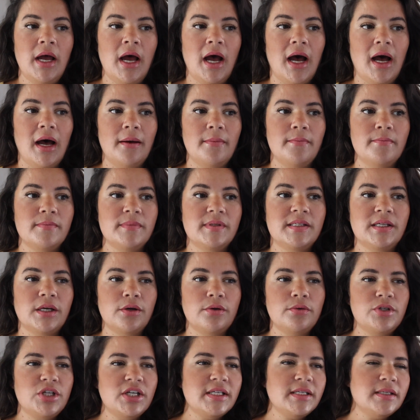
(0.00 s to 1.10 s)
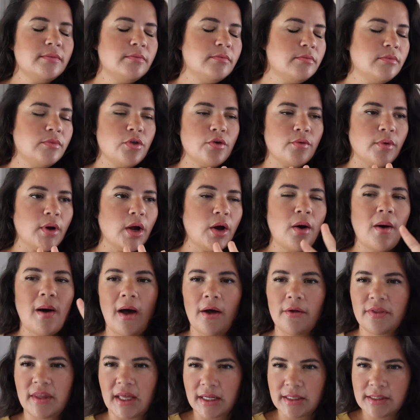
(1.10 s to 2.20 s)
Um, so just throw
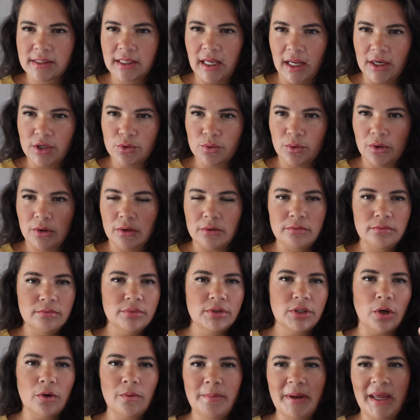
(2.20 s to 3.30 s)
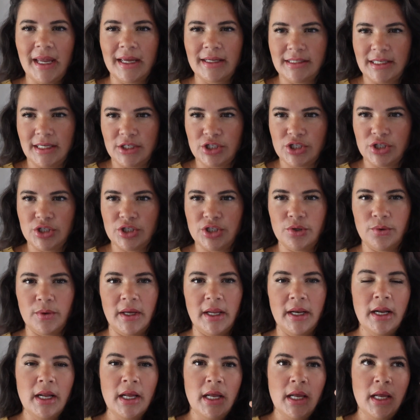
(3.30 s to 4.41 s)
out that schedule, don't pay attention to
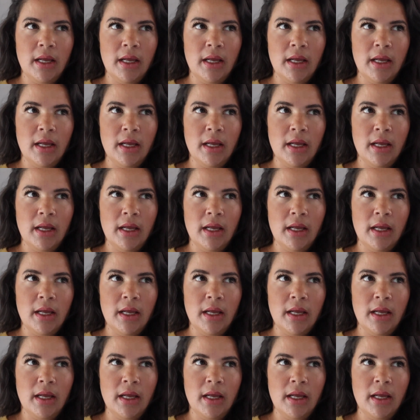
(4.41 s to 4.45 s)
it,